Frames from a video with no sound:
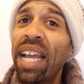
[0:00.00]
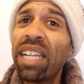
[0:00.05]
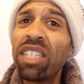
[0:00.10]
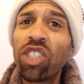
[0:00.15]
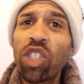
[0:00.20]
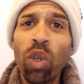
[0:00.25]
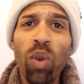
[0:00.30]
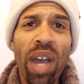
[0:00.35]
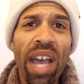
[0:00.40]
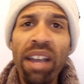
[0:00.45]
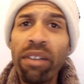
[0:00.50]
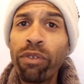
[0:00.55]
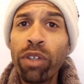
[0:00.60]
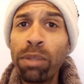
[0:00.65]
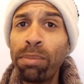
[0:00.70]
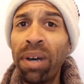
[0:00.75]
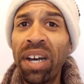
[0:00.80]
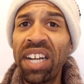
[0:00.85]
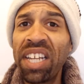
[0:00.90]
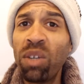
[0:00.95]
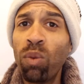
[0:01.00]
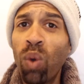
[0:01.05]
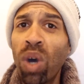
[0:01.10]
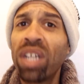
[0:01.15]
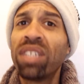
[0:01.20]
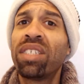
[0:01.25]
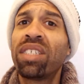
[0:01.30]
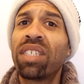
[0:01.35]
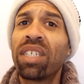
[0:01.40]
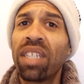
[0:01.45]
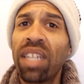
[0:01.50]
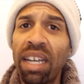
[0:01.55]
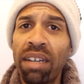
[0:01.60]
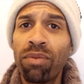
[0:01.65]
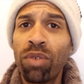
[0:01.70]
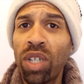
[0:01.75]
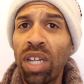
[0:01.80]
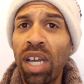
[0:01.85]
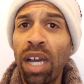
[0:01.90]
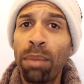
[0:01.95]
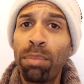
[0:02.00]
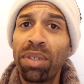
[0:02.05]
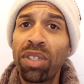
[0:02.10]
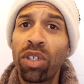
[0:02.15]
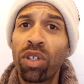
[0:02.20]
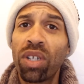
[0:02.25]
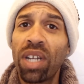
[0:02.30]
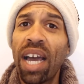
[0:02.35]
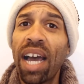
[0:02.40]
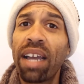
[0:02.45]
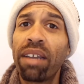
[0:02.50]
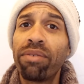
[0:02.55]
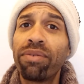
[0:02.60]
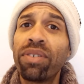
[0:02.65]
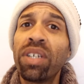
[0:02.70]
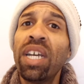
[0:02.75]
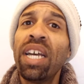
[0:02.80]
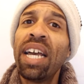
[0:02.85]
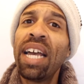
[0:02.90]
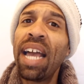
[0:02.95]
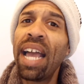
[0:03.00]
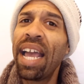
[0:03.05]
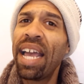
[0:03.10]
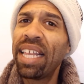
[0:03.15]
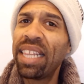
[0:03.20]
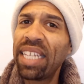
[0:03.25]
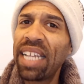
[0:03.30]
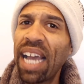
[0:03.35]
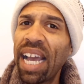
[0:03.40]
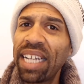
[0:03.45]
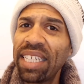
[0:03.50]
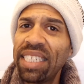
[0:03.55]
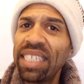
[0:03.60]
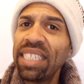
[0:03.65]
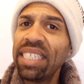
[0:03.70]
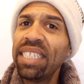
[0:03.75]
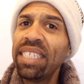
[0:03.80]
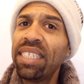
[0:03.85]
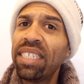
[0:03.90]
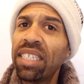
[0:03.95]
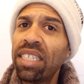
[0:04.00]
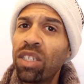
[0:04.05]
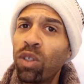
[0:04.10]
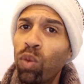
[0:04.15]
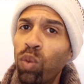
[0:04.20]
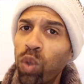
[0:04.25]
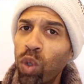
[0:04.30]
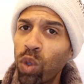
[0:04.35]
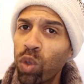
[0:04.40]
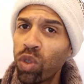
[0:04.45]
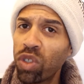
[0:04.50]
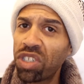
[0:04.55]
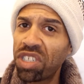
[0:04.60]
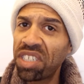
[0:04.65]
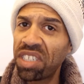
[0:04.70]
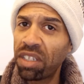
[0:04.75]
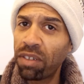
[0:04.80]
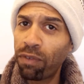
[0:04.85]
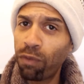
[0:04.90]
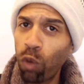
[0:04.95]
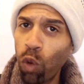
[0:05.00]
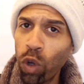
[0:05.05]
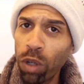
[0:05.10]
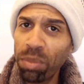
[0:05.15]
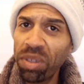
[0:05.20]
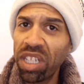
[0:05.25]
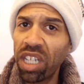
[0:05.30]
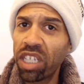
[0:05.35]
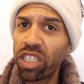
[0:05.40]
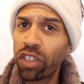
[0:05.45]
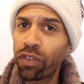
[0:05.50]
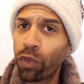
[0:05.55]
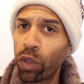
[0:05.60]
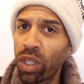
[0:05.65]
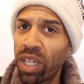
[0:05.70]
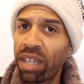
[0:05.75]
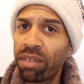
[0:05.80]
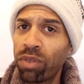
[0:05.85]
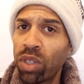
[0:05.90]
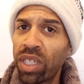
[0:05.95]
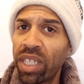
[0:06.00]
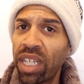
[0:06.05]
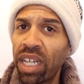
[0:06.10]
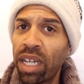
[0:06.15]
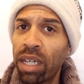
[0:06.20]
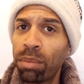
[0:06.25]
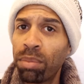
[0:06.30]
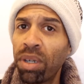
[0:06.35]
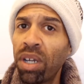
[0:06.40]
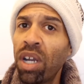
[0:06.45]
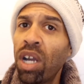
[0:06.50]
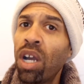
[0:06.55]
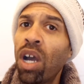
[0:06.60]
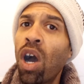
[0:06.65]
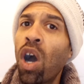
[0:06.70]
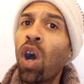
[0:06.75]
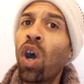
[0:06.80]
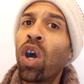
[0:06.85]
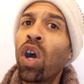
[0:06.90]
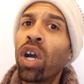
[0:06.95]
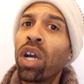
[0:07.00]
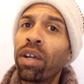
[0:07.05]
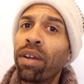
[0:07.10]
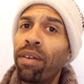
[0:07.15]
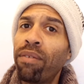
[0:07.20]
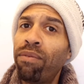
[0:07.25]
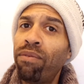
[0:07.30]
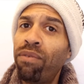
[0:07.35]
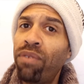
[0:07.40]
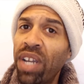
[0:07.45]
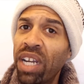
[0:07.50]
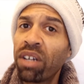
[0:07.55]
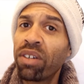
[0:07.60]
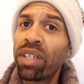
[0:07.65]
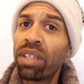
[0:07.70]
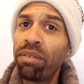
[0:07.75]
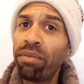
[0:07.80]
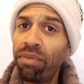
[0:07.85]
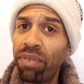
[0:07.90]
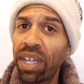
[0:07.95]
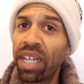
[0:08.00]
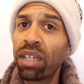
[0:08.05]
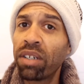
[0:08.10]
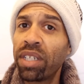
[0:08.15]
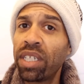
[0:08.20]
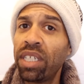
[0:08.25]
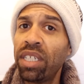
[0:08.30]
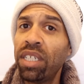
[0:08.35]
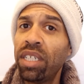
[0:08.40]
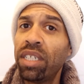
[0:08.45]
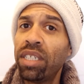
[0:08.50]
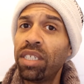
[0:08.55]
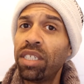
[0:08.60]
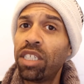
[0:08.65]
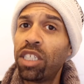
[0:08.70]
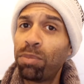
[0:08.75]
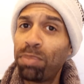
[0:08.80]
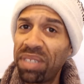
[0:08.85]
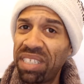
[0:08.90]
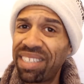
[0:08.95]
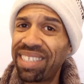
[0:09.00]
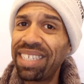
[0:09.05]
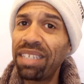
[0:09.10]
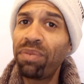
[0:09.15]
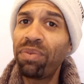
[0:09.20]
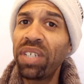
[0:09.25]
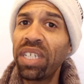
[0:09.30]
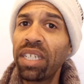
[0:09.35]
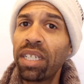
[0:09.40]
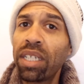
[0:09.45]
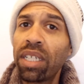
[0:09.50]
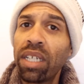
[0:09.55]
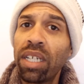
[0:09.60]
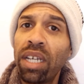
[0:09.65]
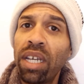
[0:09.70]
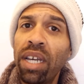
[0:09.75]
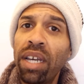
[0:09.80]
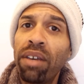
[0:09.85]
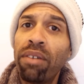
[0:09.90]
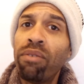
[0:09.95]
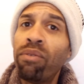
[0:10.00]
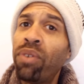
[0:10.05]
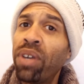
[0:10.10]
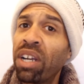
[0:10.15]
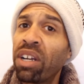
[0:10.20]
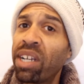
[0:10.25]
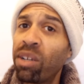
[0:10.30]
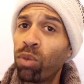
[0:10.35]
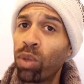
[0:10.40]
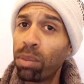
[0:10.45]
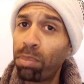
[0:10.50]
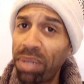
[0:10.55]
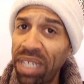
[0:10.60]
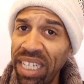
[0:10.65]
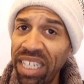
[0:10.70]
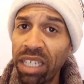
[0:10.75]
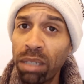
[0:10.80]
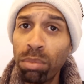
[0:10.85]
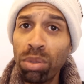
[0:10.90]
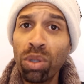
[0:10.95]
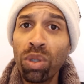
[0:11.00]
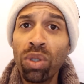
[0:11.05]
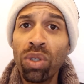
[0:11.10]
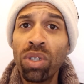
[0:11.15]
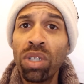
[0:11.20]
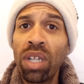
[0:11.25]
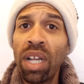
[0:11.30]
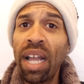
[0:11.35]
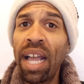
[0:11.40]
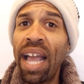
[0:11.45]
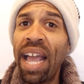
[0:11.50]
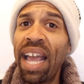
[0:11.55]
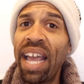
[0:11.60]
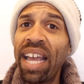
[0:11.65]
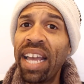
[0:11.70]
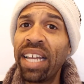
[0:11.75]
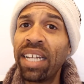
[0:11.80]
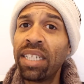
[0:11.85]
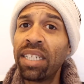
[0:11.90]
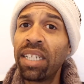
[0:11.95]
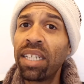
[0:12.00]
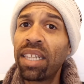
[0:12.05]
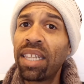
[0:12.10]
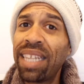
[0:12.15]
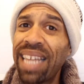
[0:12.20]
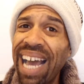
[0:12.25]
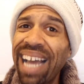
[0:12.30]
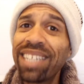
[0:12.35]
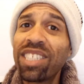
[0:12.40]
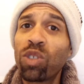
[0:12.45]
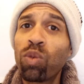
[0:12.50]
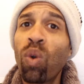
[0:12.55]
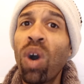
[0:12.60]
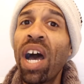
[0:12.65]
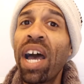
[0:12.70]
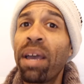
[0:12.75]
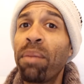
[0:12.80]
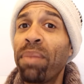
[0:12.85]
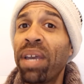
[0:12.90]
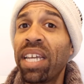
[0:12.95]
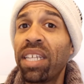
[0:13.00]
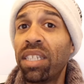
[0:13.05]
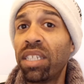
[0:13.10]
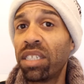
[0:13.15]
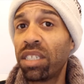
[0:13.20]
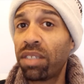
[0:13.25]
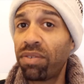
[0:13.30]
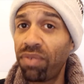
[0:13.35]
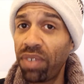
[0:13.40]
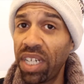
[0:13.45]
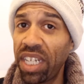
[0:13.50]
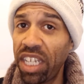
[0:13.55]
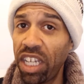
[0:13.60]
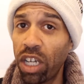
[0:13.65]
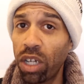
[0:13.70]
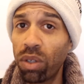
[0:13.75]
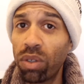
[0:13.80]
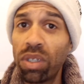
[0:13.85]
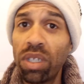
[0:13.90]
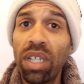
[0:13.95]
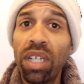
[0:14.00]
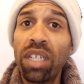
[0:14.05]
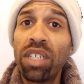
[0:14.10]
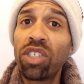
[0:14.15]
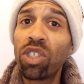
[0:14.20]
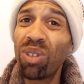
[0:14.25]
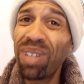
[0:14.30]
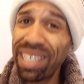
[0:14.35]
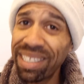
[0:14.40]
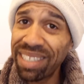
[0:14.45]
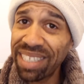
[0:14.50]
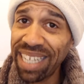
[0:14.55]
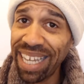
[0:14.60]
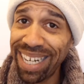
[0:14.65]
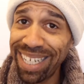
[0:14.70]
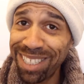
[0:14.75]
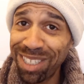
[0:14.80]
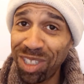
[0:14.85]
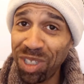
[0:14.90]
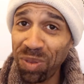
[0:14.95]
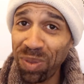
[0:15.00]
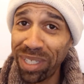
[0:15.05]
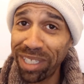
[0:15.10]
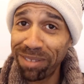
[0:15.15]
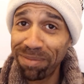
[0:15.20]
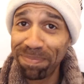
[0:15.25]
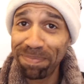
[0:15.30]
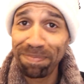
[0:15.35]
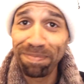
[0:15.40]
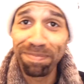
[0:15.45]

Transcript: And so everybody wants to level up in their life. And the ideas and the rules and the formulas for leveling up are very, very specific, very repeatable, and that's why I made this video. So let's get into it.